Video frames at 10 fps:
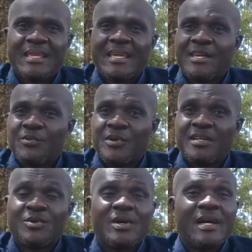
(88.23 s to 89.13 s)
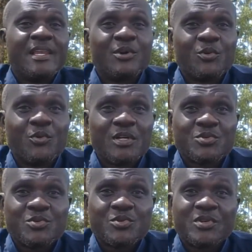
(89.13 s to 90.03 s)
It will go a long way
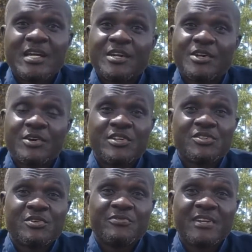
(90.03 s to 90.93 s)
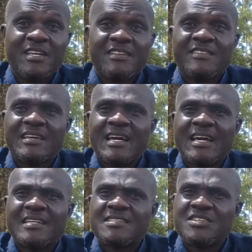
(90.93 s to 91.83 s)
to encourage your faith
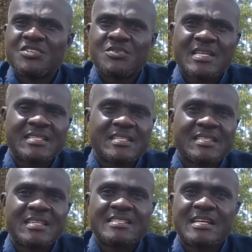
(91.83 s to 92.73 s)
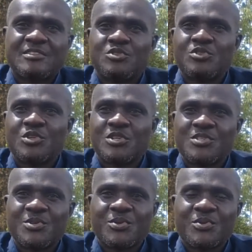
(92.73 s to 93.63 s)
and teach you certain things that you do not
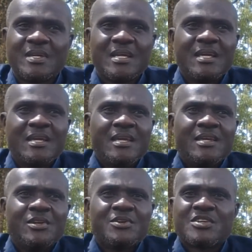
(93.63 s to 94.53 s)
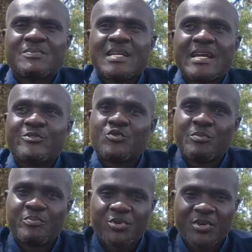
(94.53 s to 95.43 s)
know. Sometimes we
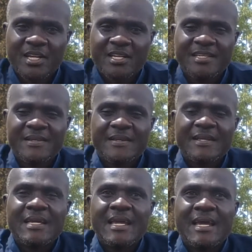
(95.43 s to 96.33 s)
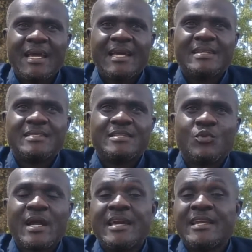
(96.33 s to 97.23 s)
pray and
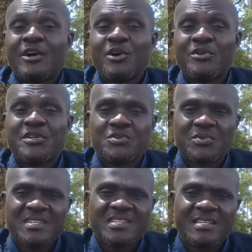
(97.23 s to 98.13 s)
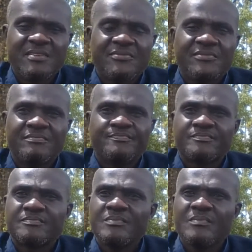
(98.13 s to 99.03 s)
we are in a hurry to receive
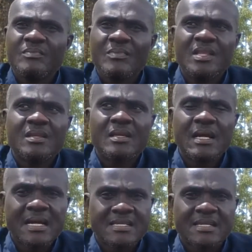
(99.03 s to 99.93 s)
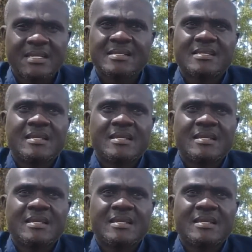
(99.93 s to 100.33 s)
answers,